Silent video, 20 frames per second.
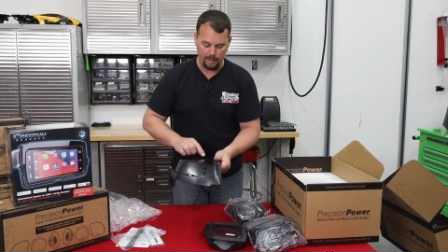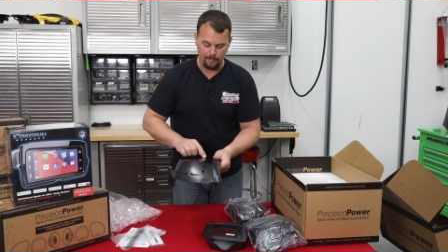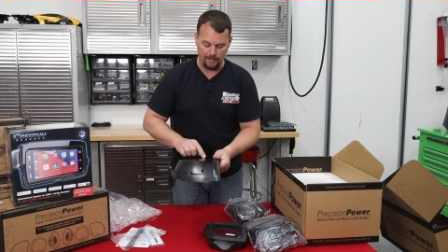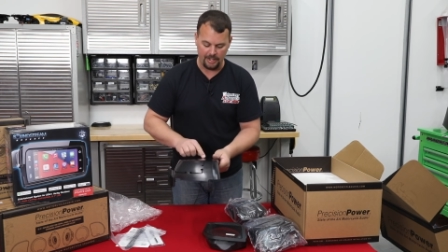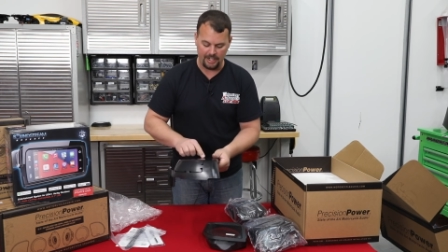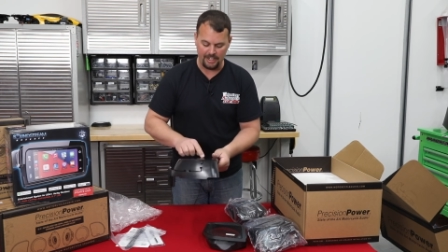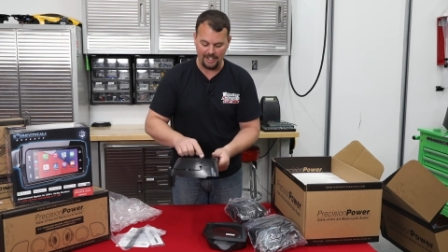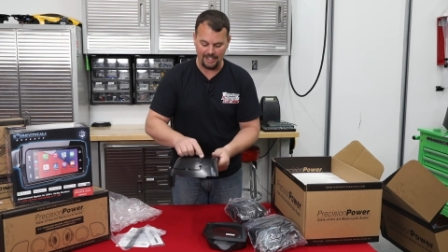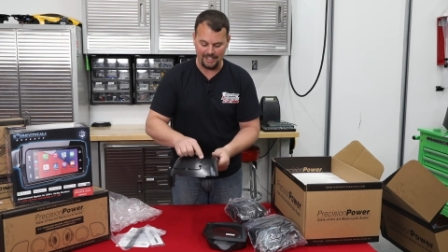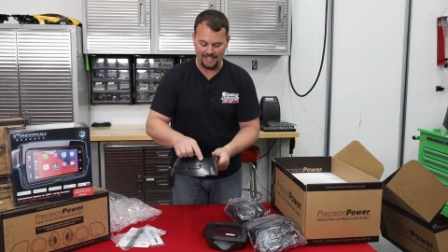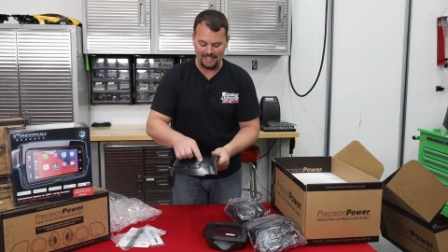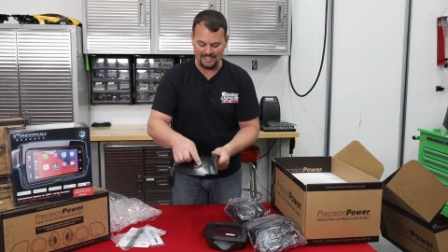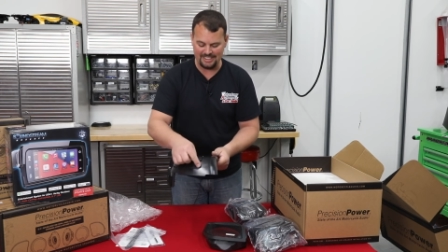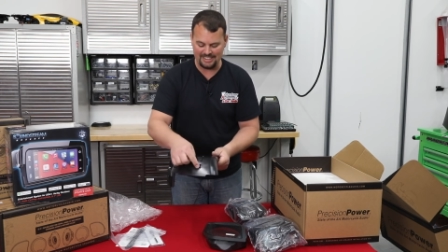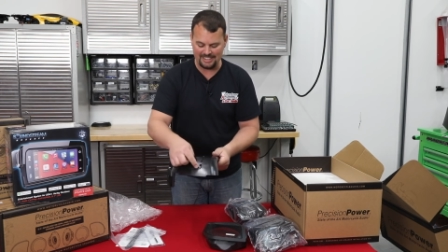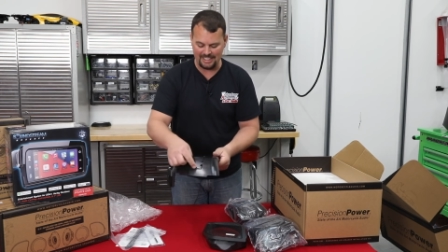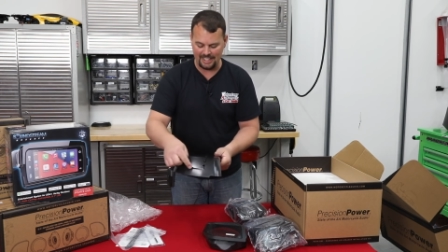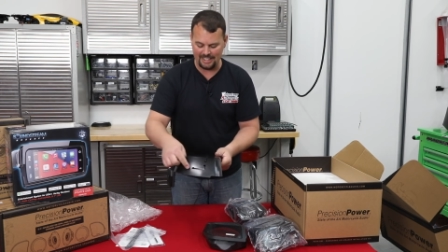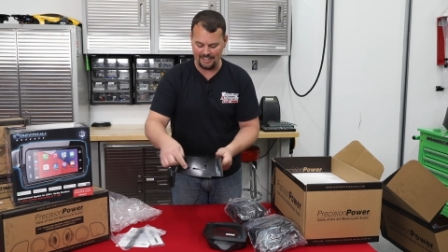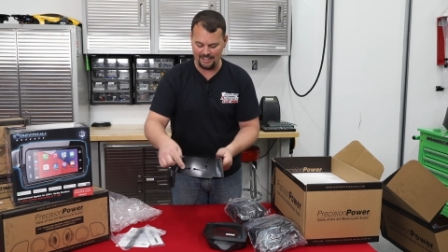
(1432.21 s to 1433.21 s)
But cut
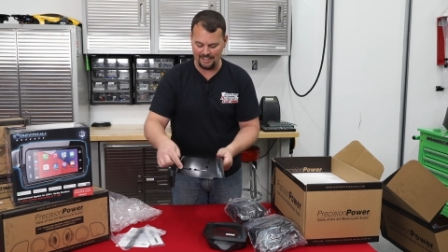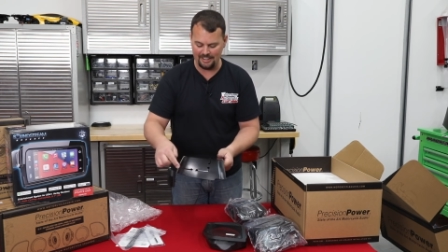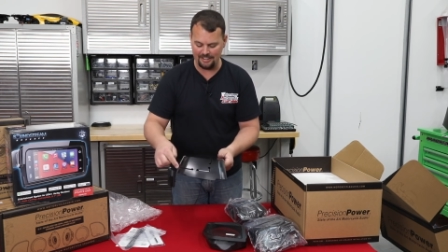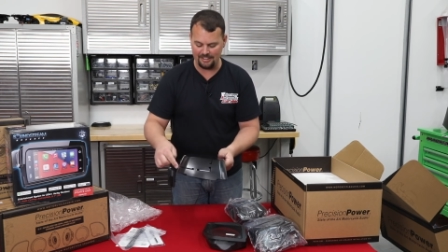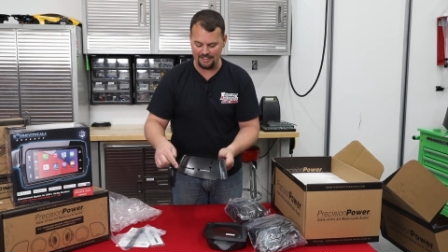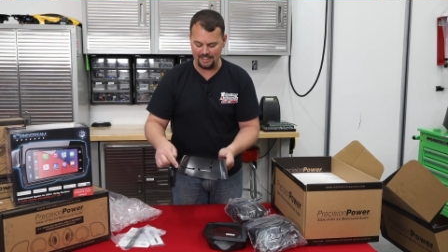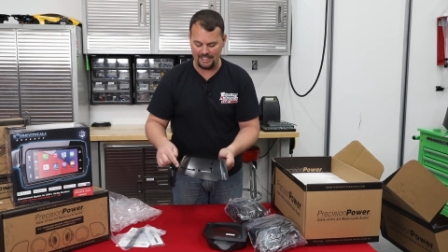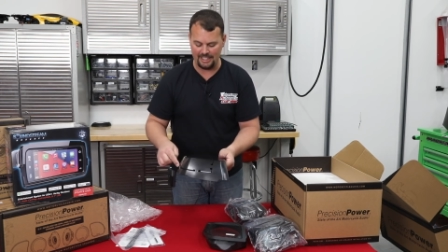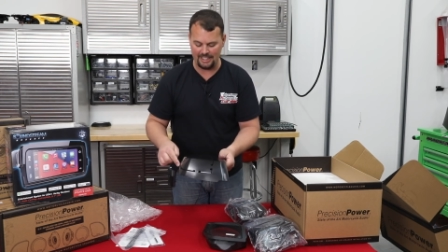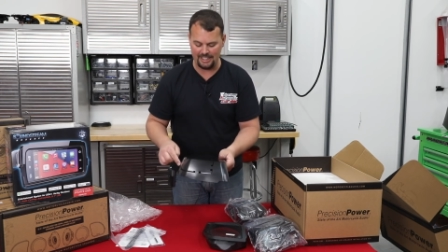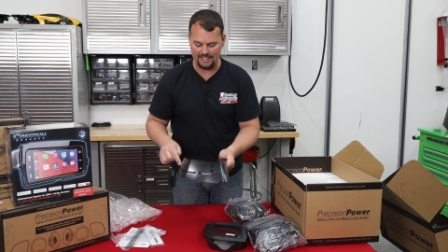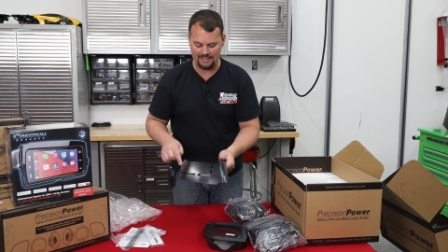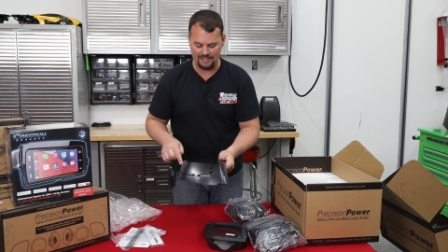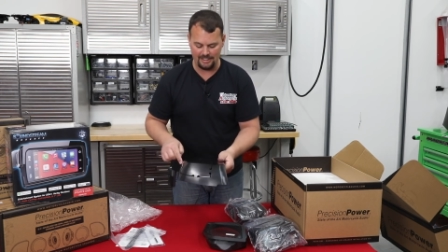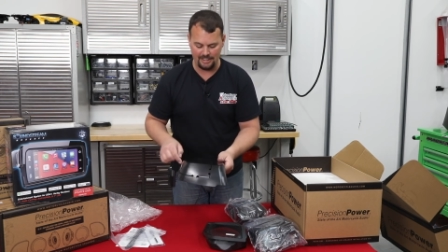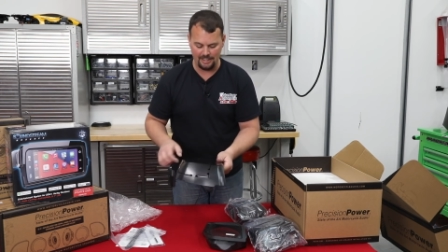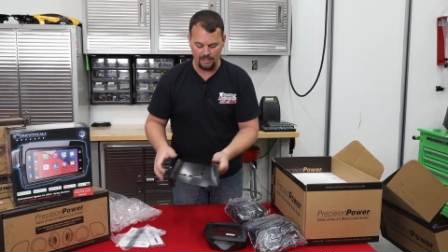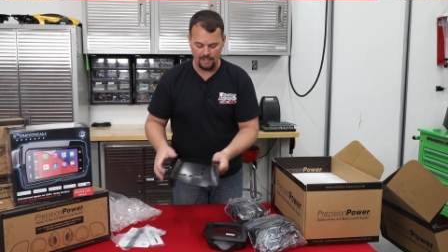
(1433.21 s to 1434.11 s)
inside of this line.